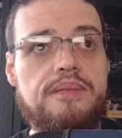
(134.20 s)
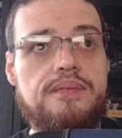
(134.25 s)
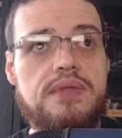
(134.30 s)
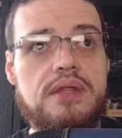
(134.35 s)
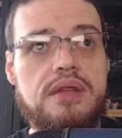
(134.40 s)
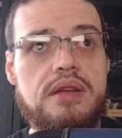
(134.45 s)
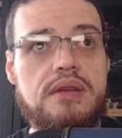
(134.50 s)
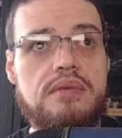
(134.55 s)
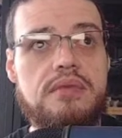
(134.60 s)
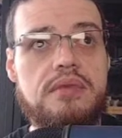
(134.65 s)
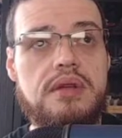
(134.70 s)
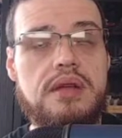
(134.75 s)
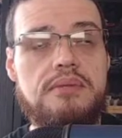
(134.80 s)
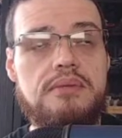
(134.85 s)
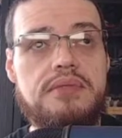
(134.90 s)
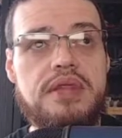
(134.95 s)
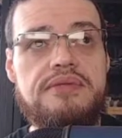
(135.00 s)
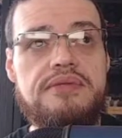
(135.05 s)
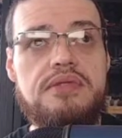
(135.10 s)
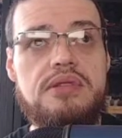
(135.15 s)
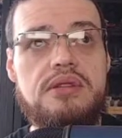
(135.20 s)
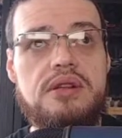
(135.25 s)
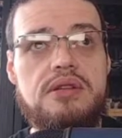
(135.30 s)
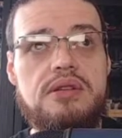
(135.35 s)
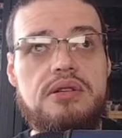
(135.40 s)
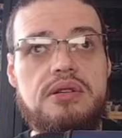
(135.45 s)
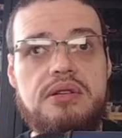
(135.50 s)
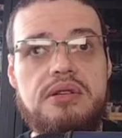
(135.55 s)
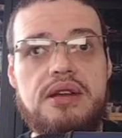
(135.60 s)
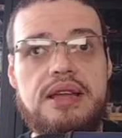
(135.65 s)
I'm definitely
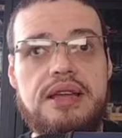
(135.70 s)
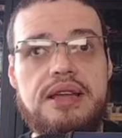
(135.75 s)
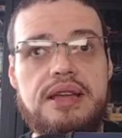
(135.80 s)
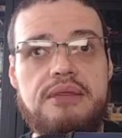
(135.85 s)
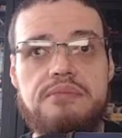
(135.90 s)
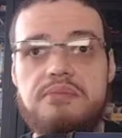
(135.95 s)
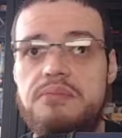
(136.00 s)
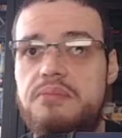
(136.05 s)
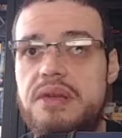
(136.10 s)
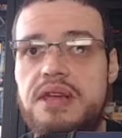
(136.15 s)
not clicking.